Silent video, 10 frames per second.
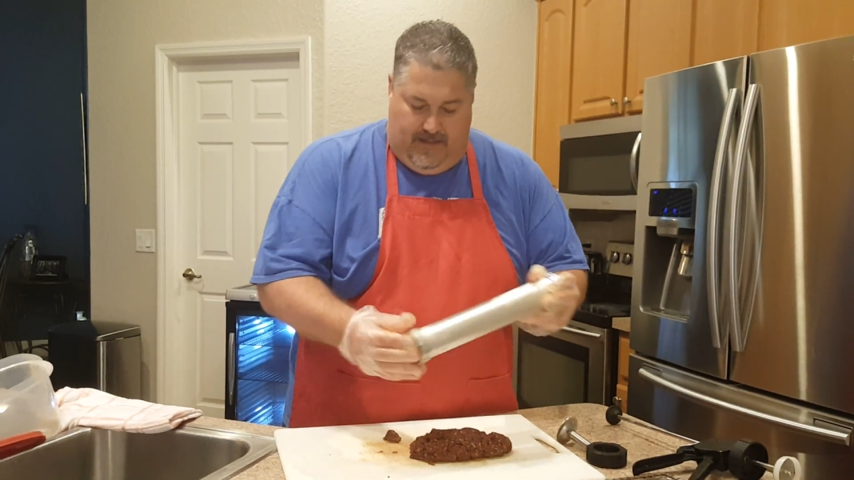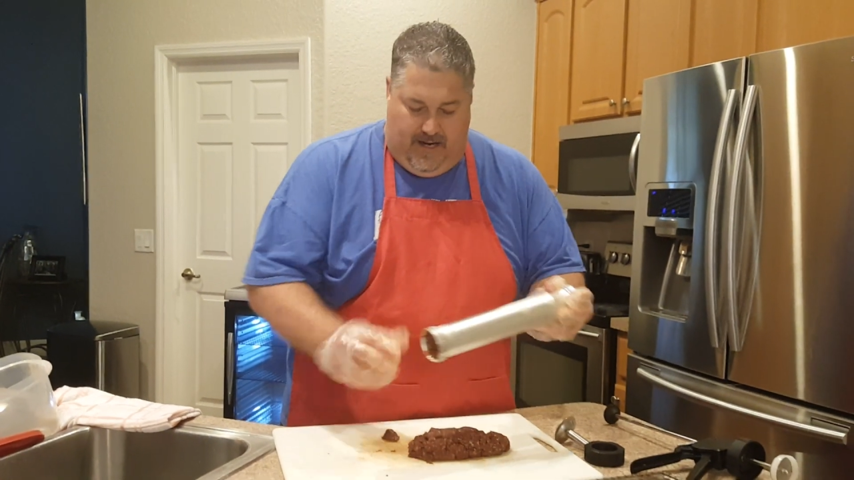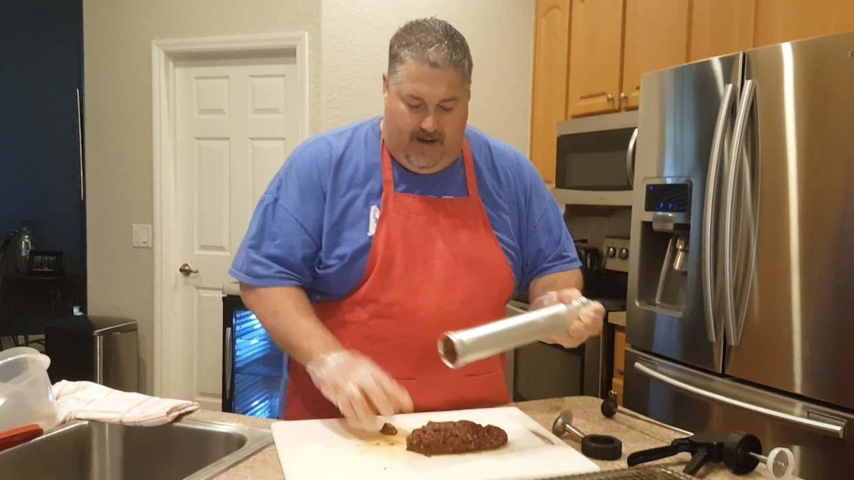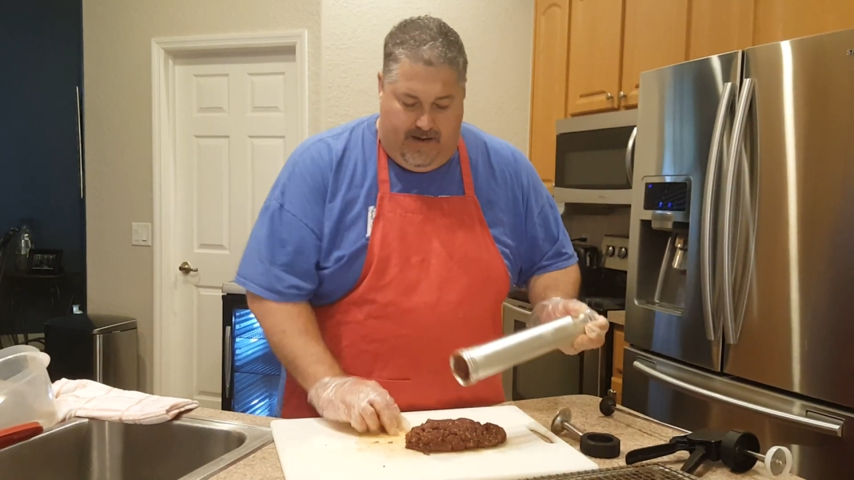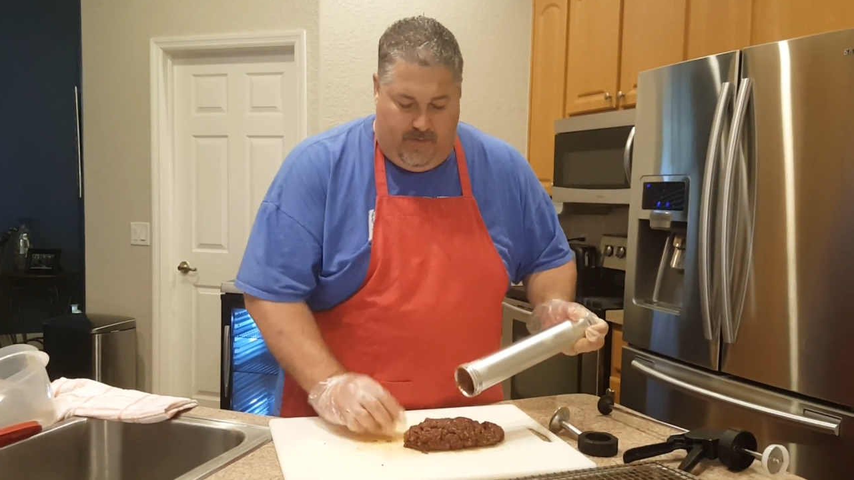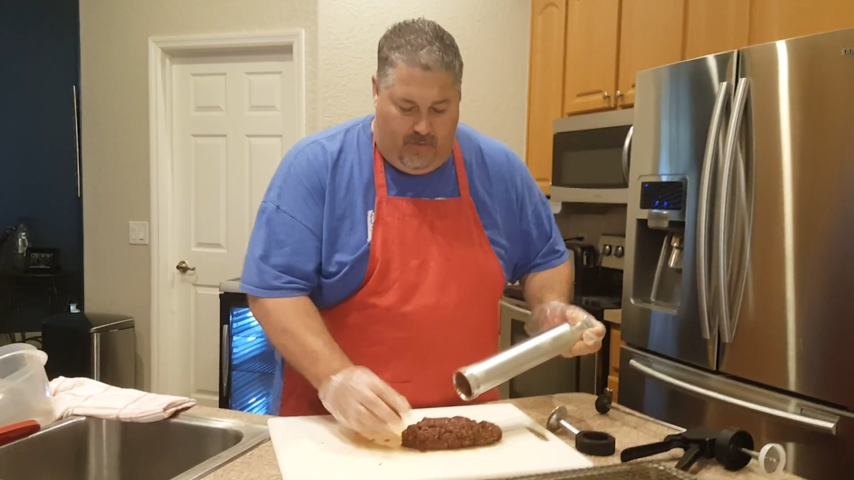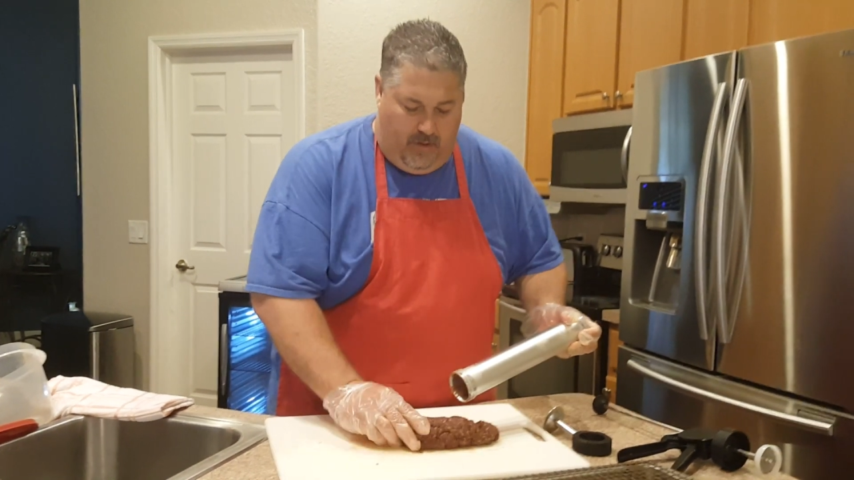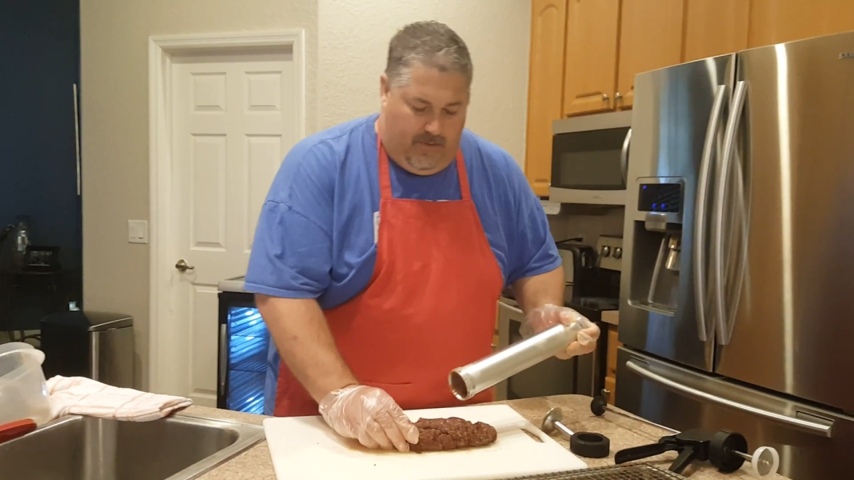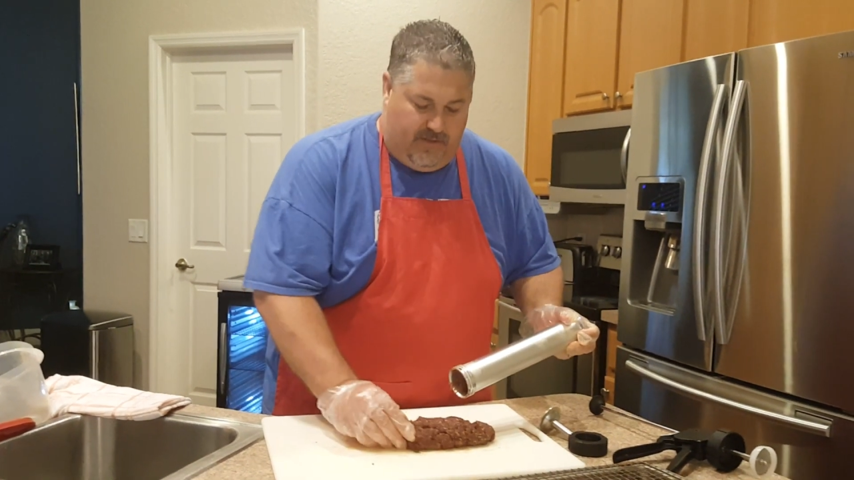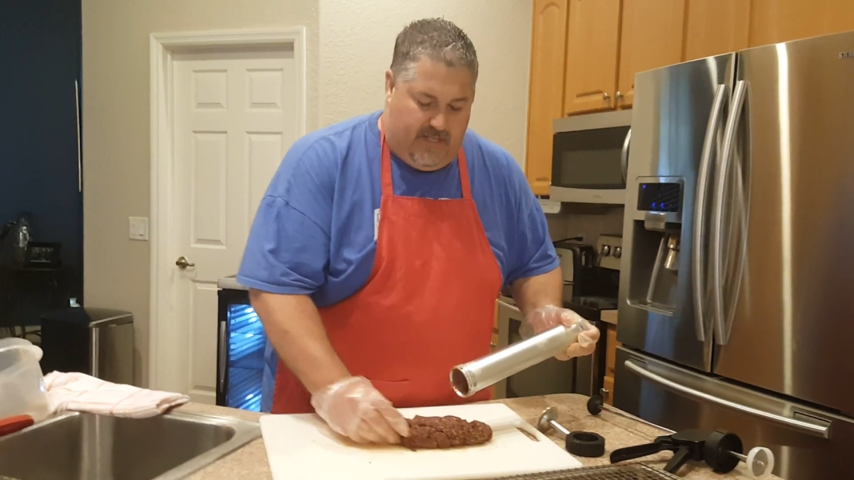All right, we're
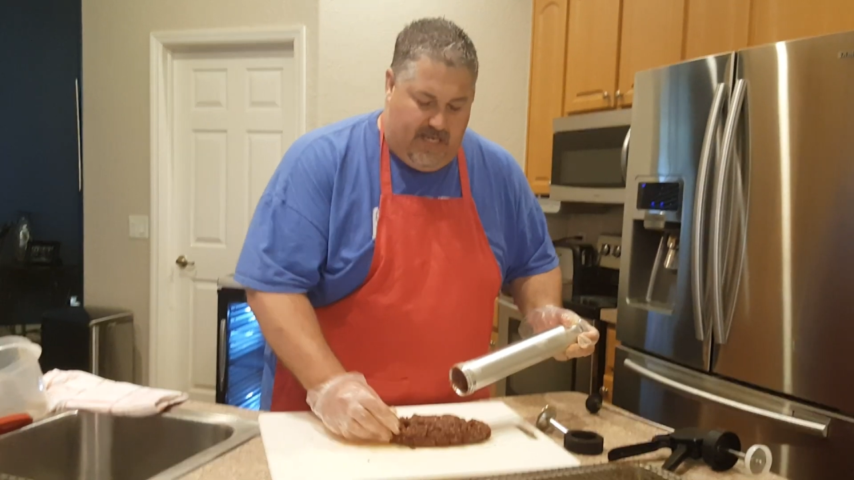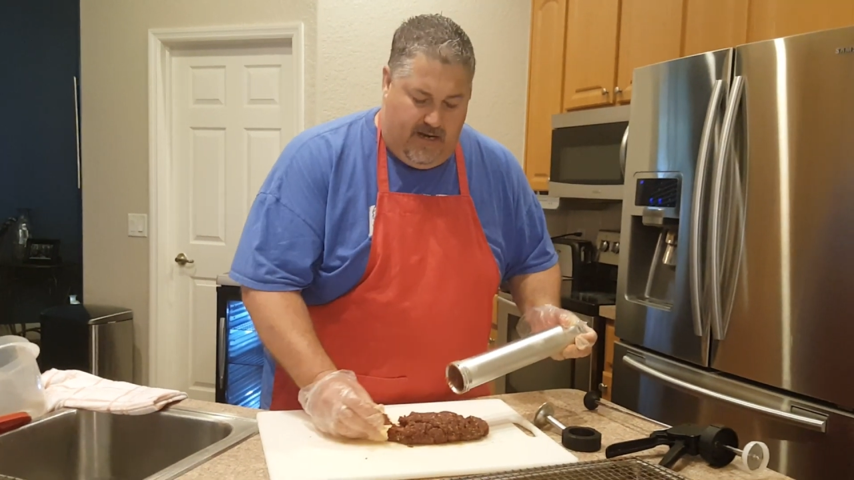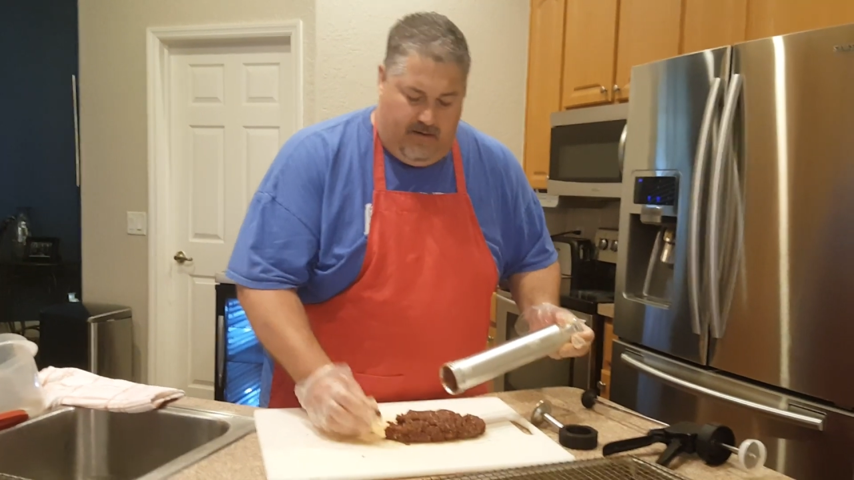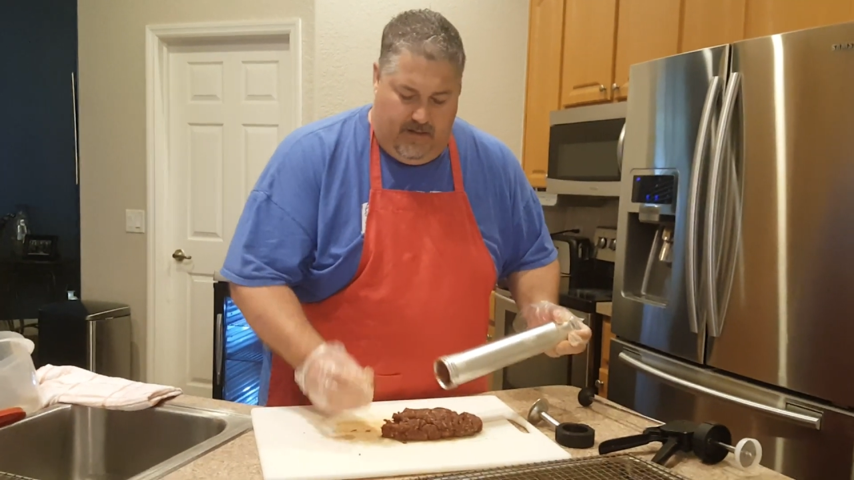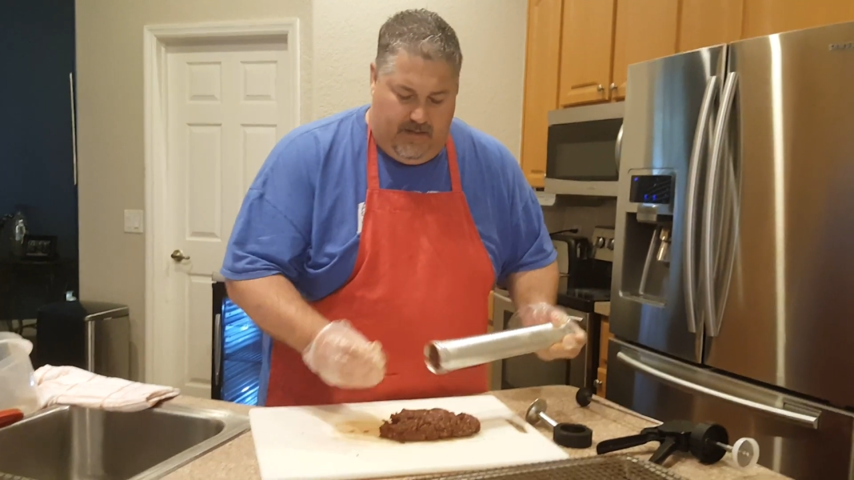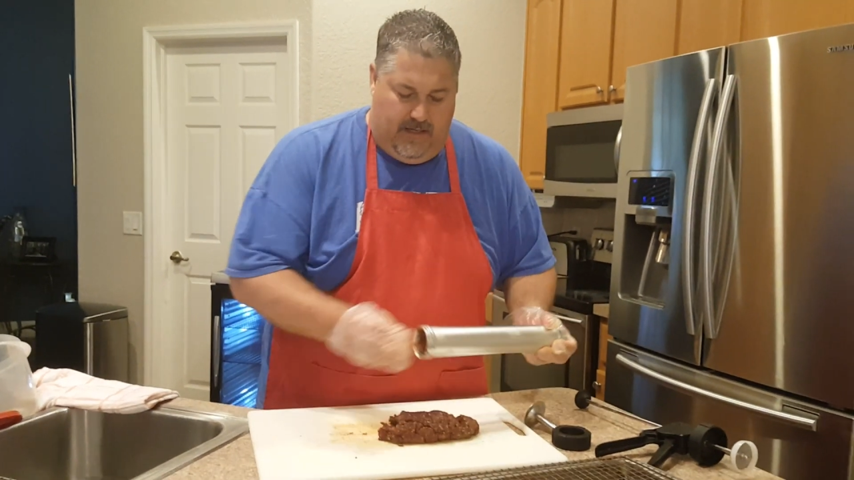almost there.